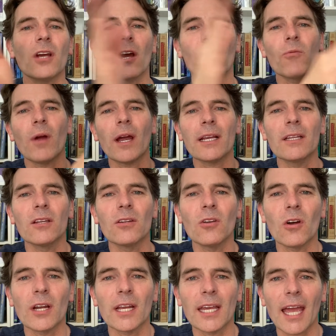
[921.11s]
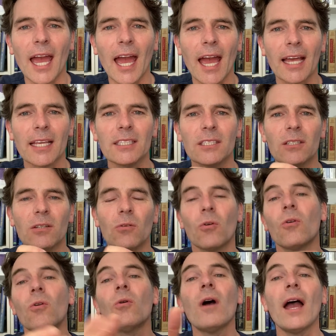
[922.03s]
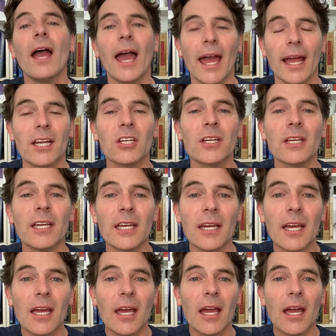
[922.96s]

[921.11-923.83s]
arachidonic acid, or actually